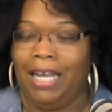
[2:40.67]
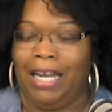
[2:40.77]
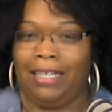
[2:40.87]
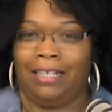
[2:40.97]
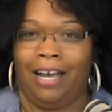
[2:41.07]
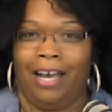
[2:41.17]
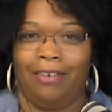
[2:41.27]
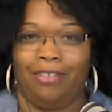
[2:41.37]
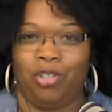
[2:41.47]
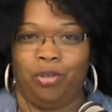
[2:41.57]
And God
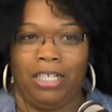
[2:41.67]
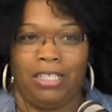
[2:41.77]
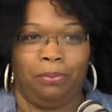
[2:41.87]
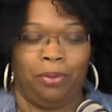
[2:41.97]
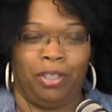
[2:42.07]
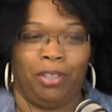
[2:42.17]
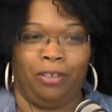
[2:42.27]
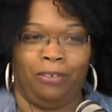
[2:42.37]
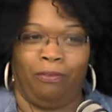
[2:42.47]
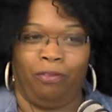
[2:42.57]
transported
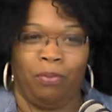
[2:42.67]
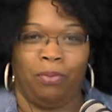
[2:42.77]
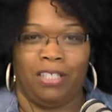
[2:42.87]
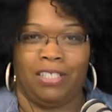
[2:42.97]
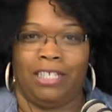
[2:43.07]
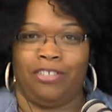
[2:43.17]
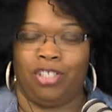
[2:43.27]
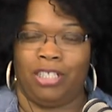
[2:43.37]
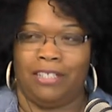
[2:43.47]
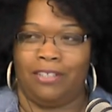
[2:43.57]
her from Los
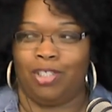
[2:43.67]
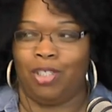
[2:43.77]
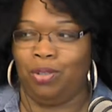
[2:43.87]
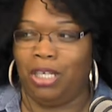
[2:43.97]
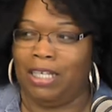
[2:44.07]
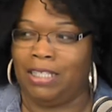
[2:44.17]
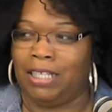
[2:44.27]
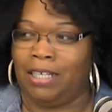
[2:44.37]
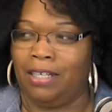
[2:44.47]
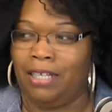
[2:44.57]
Angeles to
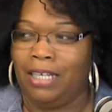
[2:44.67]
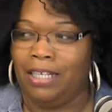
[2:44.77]
Kenya.